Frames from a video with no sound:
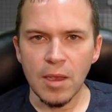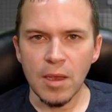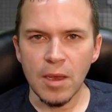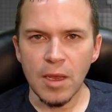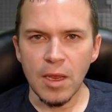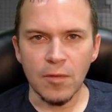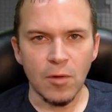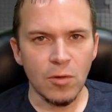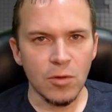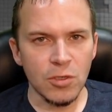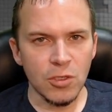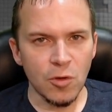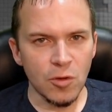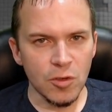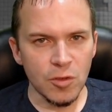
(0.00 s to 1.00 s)
and of course
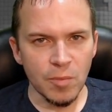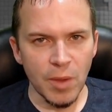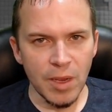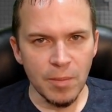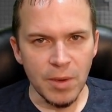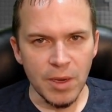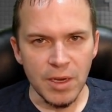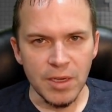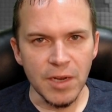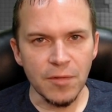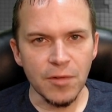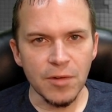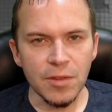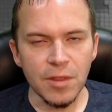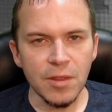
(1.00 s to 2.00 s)
yours may be
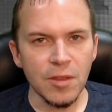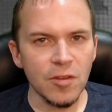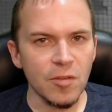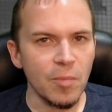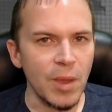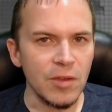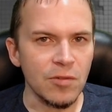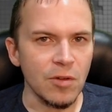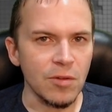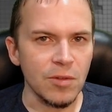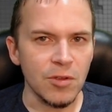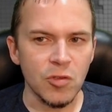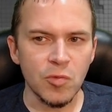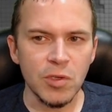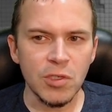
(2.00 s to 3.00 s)
different than this based on the
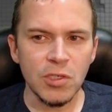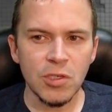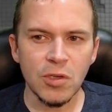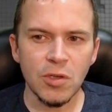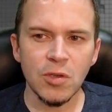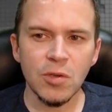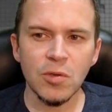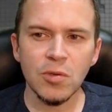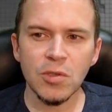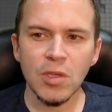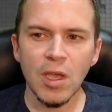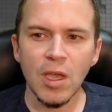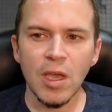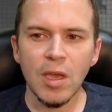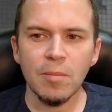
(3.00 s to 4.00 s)
switch you use,
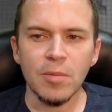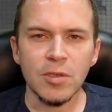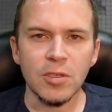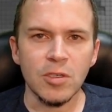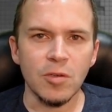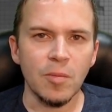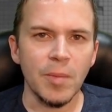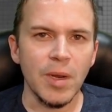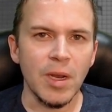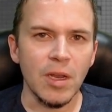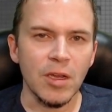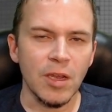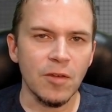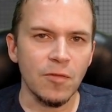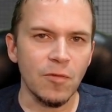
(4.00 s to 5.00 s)
but you'll be
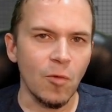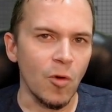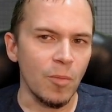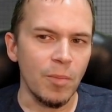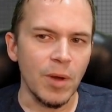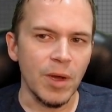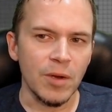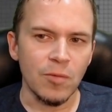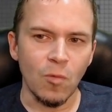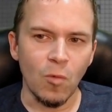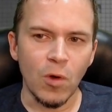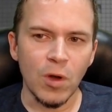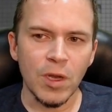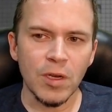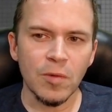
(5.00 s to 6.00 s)
looking for button
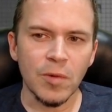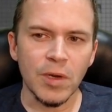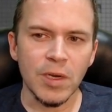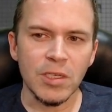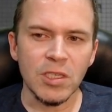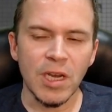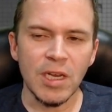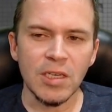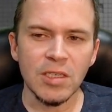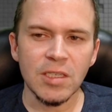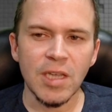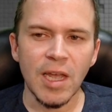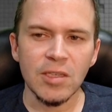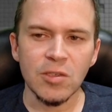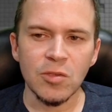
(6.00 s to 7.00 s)
one. We're gonna change
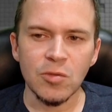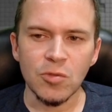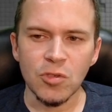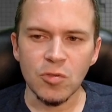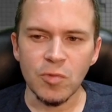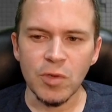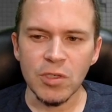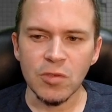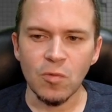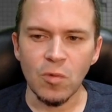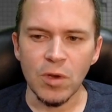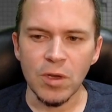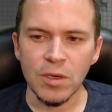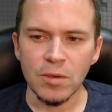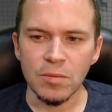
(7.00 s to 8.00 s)
that to switch
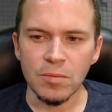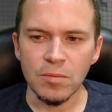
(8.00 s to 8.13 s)
one.